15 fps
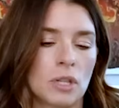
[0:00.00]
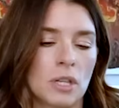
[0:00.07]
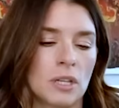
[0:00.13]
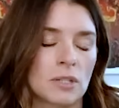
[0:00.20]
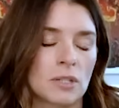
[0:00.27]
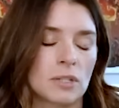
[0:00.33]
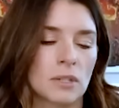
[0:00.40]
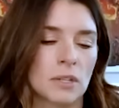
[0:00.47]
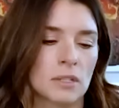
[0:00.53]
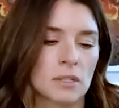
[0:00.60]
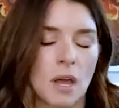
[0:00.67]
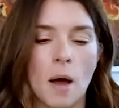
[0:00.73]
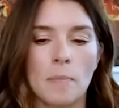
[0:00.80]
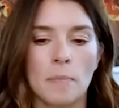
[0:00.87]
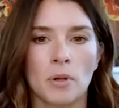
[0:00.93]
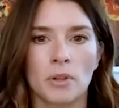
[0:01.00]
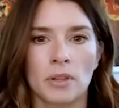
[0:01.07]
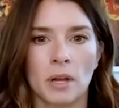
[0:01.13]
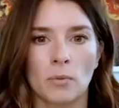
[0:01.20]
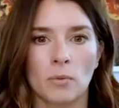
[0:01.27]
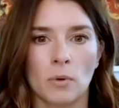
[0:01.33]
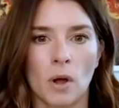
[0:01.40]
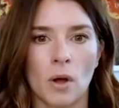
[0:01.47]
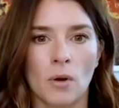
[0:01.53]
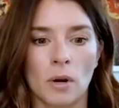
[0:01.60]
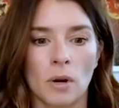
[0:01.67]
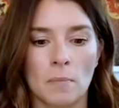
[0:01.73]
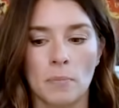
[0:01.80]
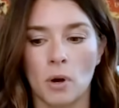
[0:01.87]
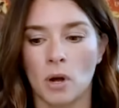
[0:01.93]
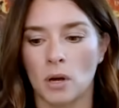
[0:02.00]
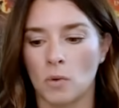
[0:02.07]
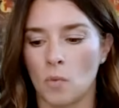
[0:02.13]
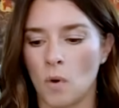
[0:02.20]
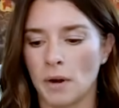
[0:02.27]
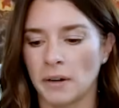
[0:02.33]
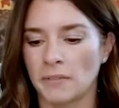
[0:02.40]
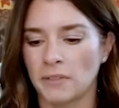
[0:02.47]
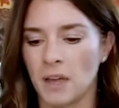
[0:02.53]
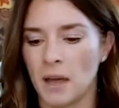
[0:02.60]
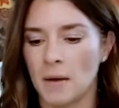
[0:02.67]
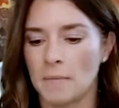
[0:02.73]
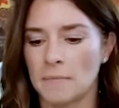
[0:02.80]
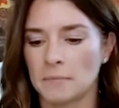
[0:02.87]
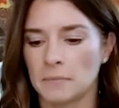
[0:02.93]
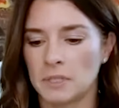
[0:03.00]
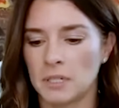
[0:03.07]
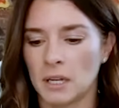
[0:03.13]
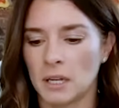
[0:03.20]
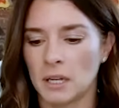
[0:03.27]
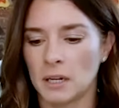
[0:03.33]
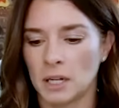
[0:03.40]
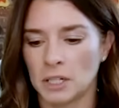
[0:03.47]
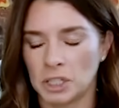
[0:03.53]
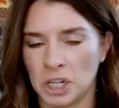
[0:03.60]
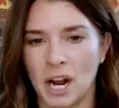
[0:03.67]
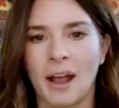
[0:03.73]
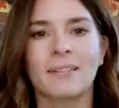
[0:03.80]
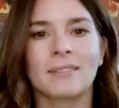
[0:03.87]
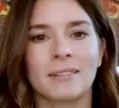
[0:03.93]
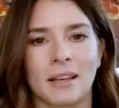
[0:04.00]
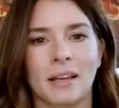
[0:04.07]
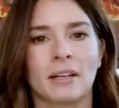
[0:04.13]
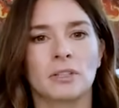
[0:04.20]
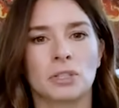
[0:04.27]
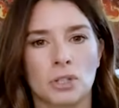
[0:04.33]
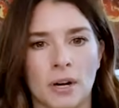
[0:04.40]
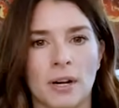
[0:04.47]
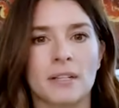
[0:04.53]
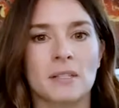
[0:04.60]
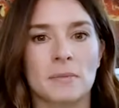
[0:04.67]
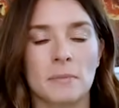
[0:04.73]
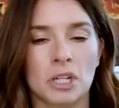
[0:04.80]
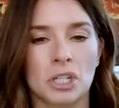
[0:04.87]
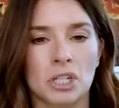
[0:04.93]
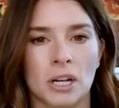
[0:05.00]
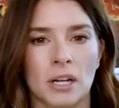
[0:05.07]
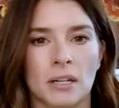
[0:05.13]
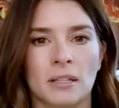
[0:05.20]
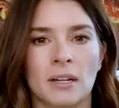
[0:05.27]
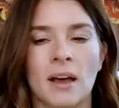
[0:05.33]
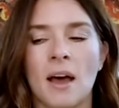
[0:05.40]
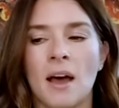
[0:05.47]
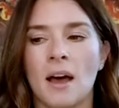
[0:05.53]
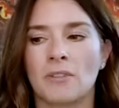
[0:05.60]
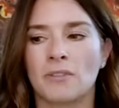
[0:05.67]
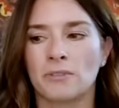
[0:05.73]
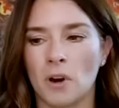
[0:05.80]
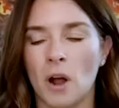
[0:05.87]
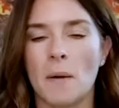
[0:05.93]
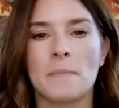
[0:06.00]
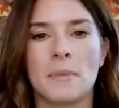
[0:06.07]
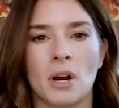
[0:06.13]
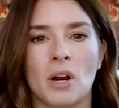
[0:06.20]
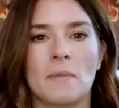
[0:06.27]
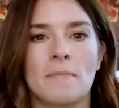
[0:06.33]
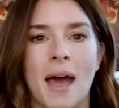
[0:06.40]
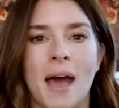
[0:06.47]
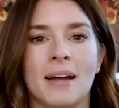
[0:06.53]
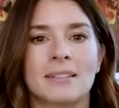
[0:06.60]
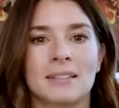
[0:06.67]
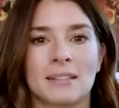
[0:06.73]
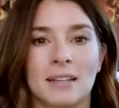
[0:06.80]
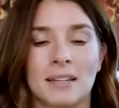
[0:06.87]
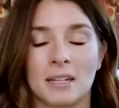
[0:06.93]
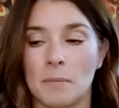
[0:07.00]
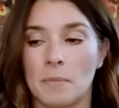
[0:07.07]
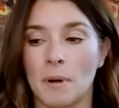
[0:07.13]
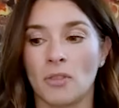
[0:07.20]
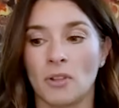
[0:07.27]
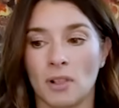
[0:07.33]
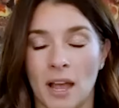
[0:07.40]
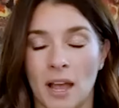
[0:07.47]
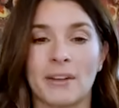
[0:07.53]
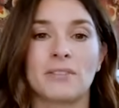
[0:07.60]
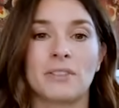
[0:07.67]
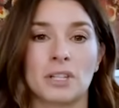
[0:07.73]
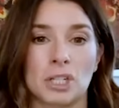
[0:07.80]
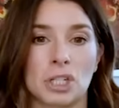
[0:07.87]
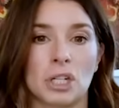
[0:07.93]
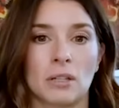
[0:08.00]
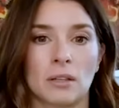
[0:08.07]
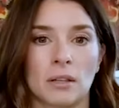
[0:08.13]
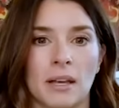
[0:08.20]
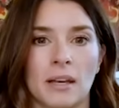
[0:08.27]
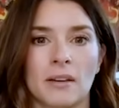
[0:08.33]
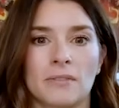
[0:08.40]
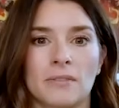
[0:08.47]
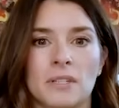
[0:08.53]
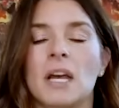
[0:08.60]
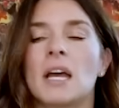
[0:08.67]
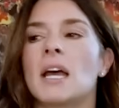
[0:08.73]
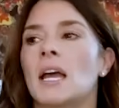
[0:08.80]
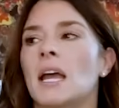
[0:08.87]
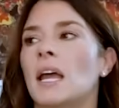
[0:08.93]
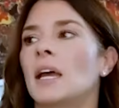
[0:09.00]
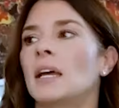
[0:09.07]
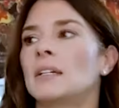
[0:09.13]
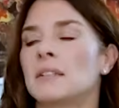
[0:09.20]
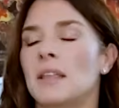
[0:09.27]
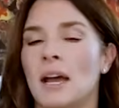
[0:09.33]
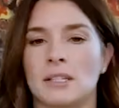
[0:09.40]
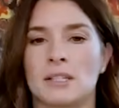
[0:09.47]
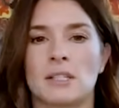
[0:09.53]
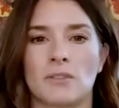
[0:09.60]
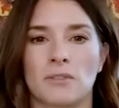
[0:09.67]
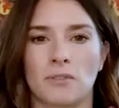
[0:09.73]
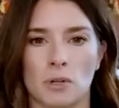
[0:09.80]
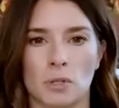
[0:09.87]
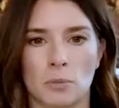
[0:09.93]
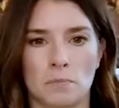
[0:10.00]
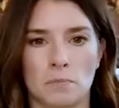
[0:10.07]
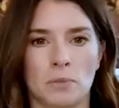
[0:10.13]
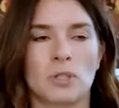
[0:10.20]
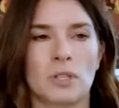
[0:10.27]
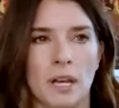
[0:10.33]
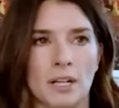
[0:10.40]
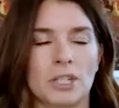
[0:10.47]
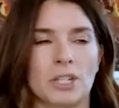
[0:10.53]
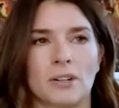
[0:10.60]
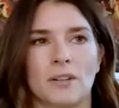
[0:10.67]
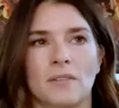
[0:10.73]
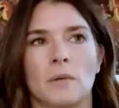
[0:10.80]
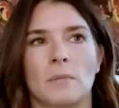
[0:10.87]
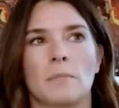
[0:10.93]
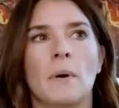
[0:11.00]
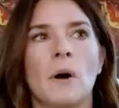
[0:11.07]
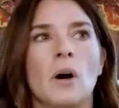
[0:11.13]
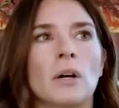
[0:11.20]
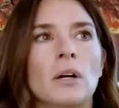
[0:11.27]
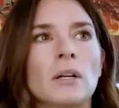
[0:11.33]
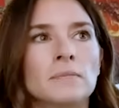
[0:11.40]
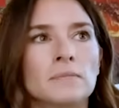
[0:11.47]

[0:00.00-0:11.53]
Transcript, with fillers: These this couple that wrote a book. One of them did a channeling transmission from Mary Magdalene about the life that she lived, and that's the first section of the book.